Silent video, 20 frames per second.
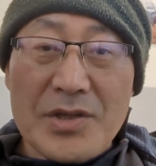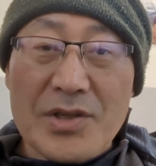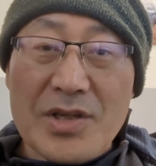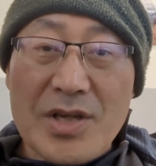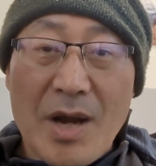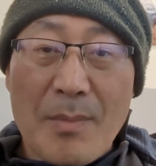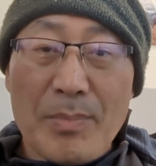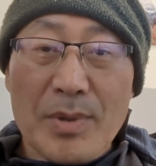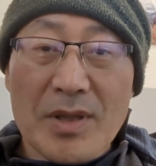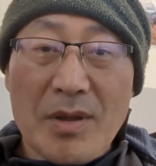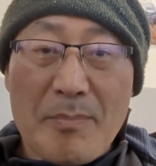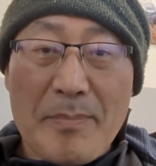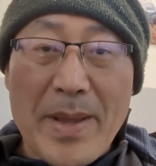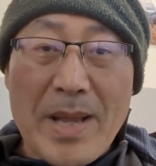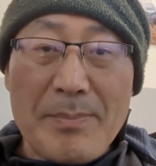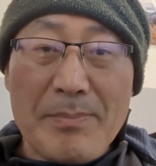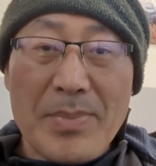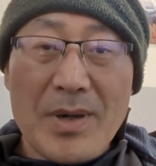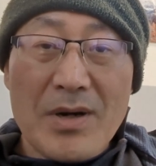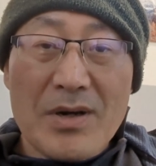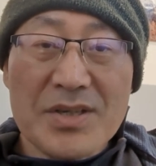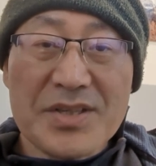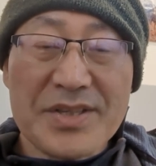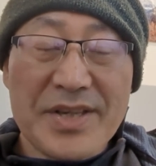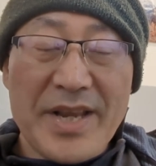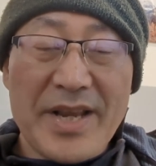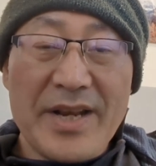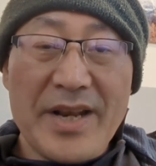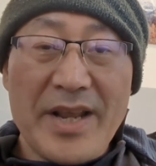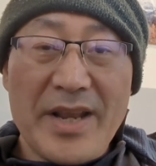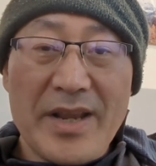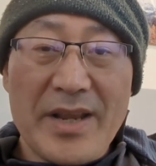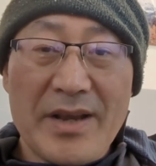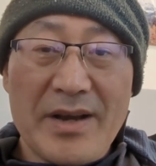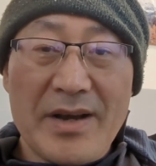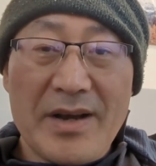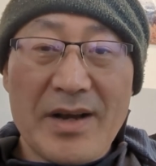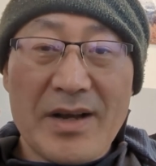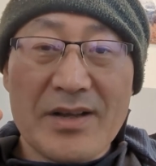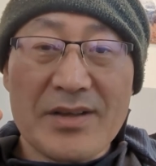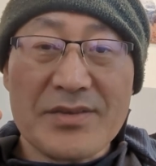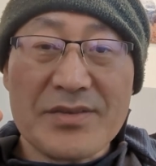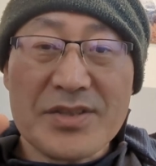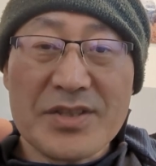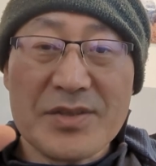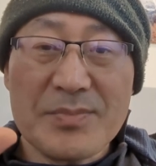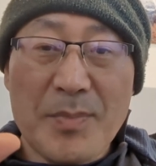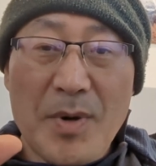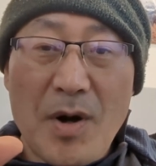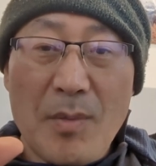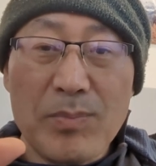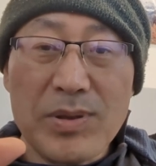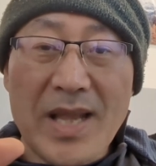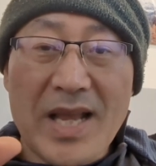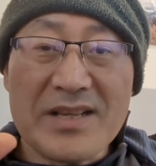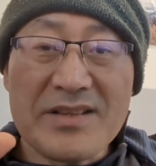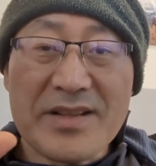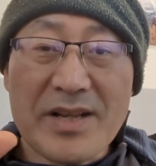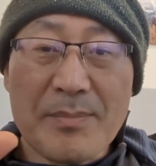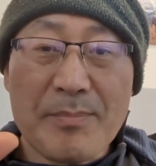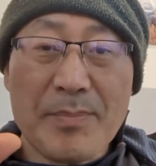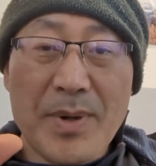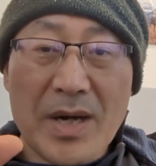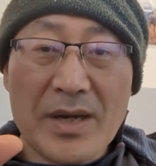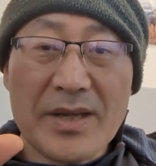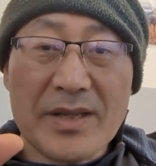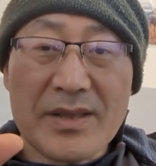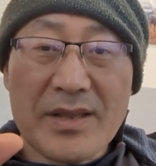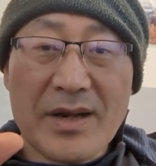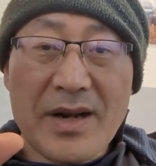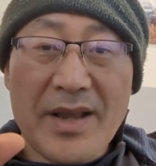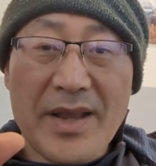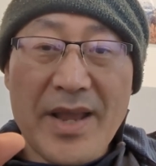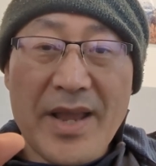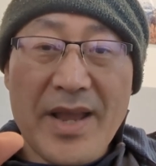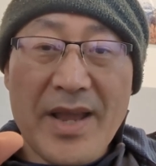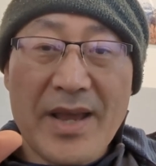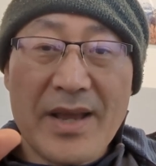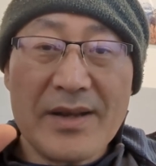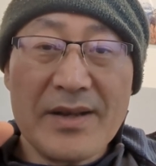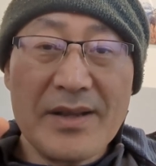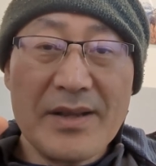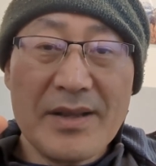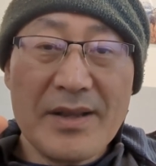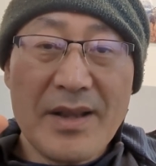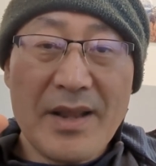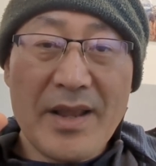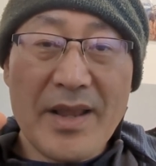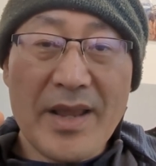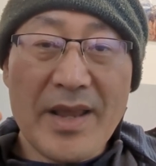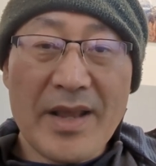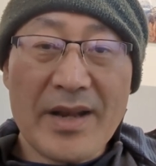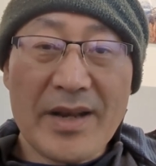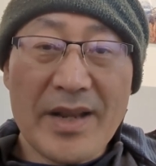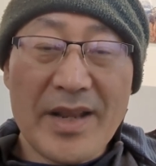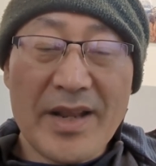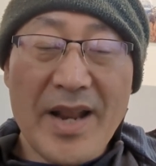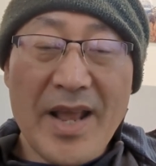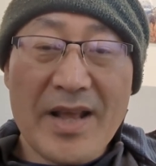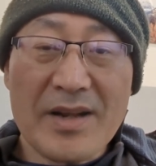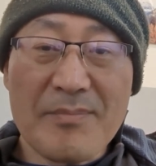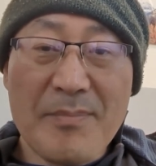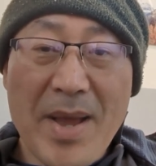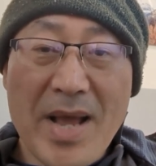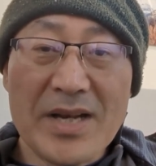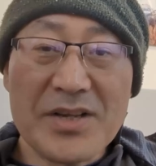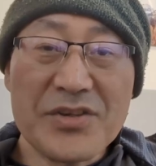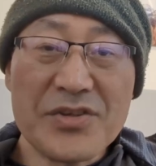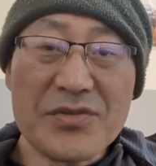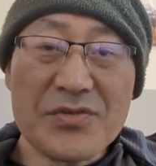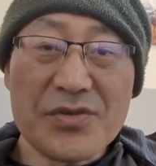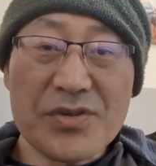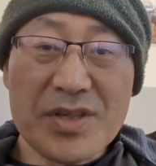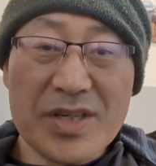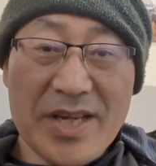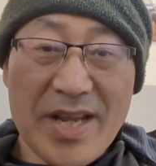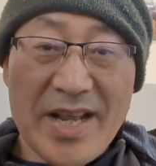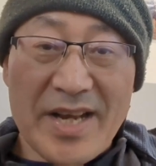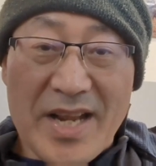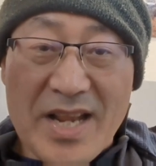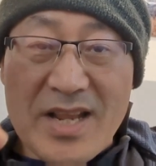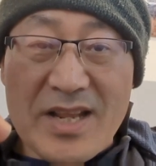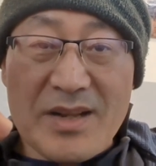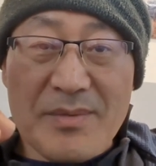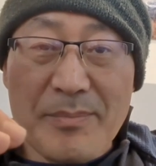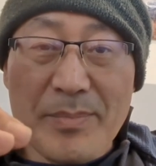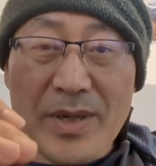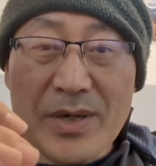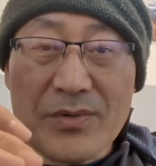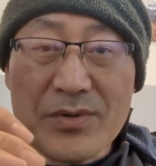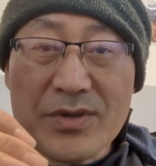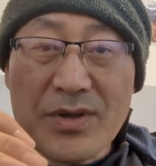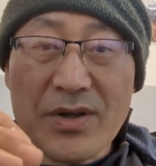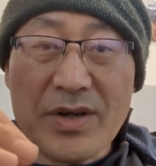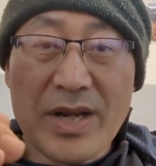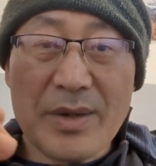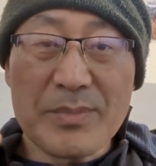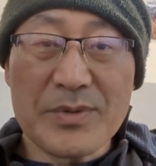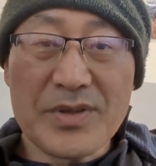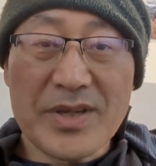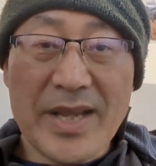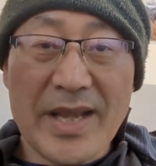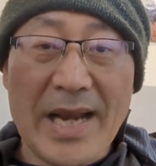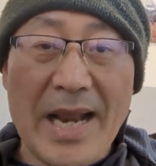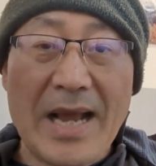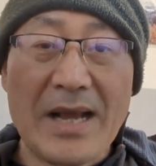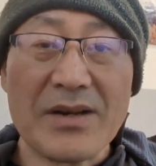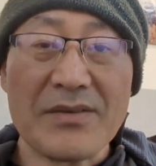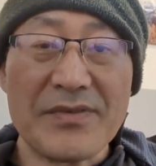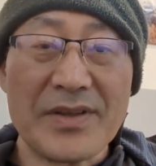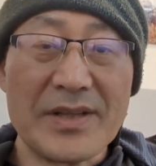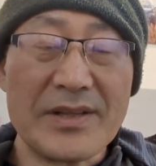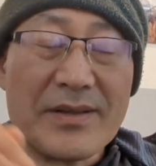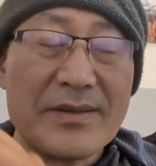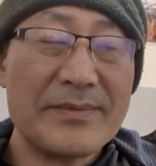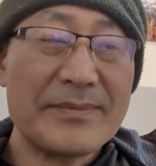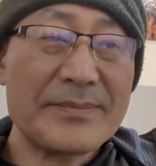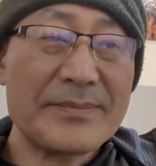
couple of bed bugs in a uh, small plastic bucket that I had, and it had managed to get in, but it was unable to get out of it.